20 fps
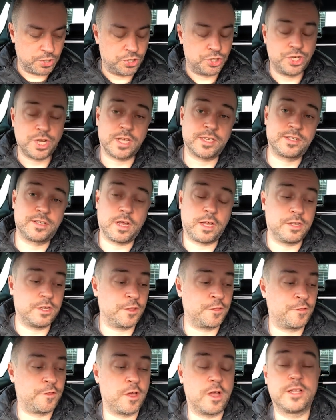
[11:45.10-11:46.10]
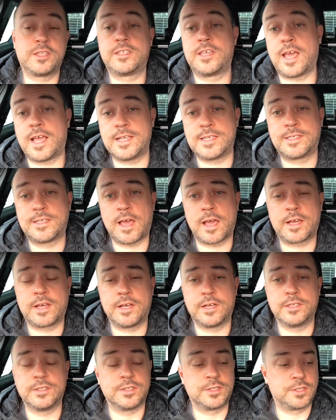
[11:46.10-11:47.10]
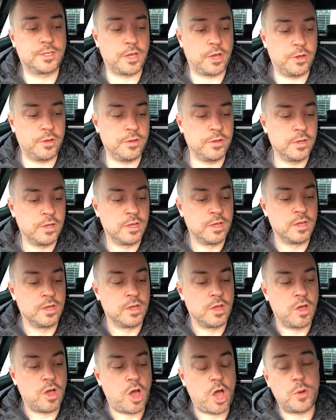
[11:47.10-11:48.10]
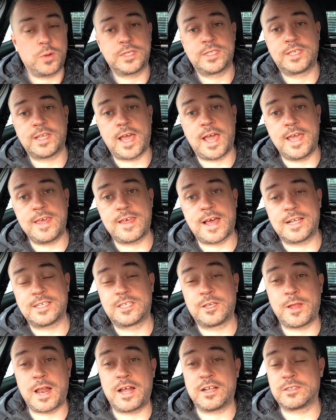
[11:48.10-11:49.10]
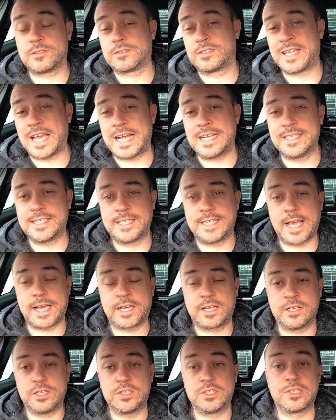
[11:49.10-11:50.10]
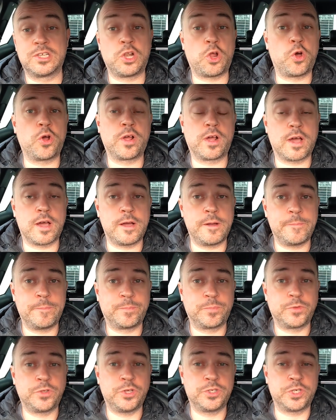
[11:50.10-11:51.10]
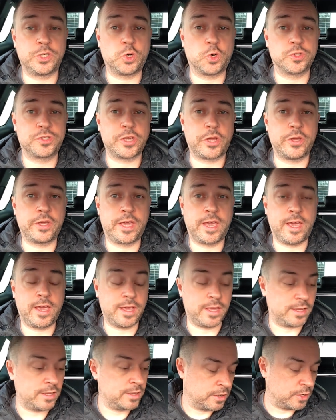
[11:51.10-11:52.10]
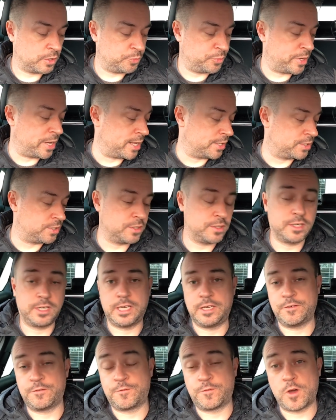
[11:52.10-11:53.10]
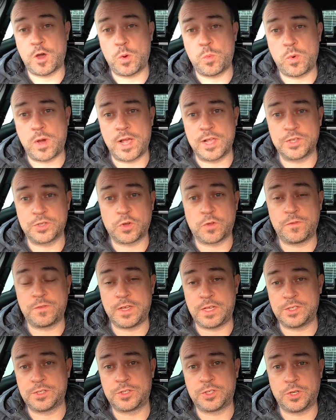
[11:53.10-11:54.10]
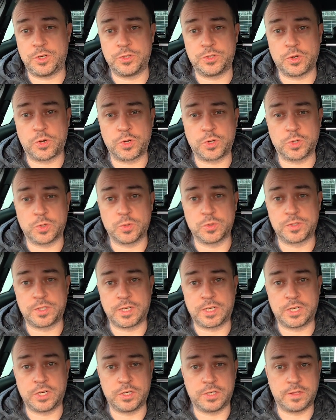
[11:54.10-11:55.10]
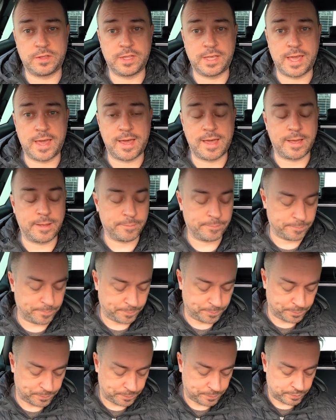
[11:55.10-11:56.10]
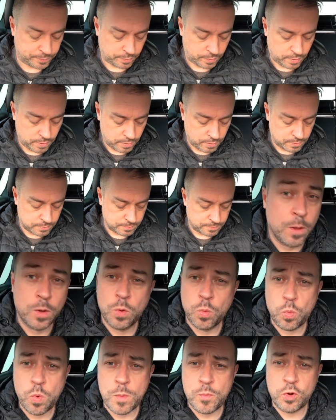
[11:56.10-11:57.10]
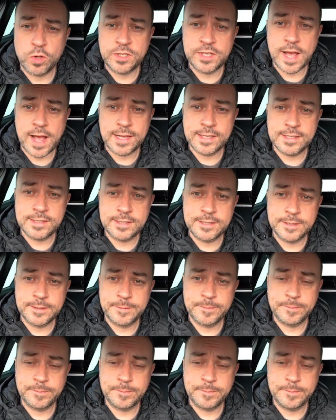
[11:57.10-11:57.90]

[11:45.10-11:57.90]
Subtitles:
just under 38 seconds. So I would say that's about 10 seconds longer using Ottokit compared to the firmwares on these two dongles, including the Air. One more test.